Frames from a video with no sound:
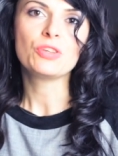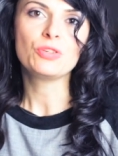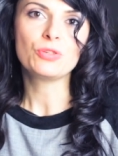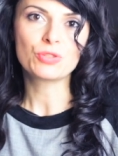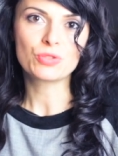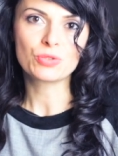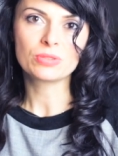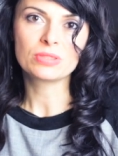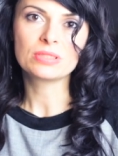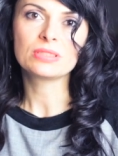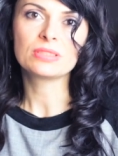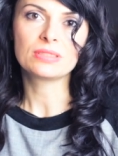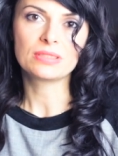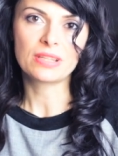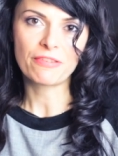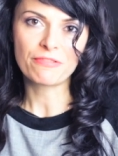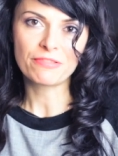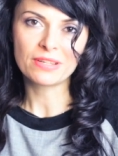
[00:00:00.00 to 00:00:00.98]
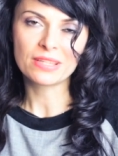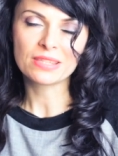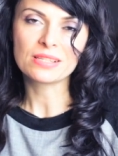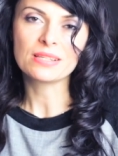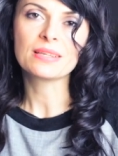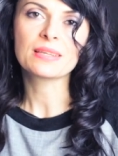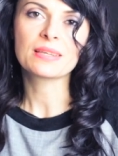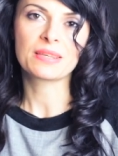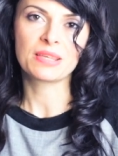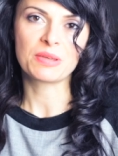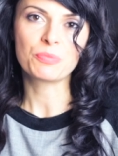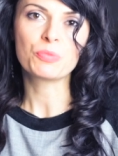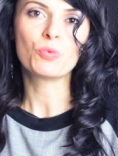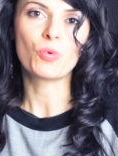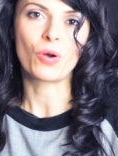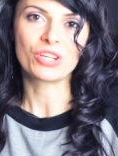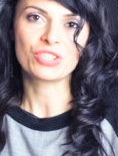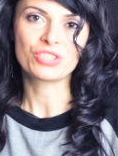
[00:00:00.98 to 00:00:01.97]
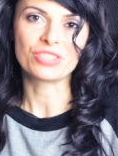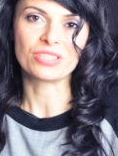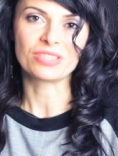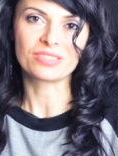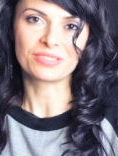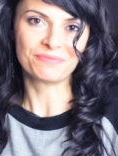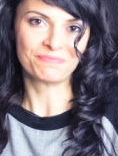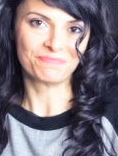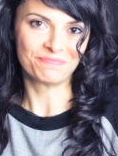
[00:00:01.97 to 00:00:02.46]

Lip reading: you should definitely keep watching.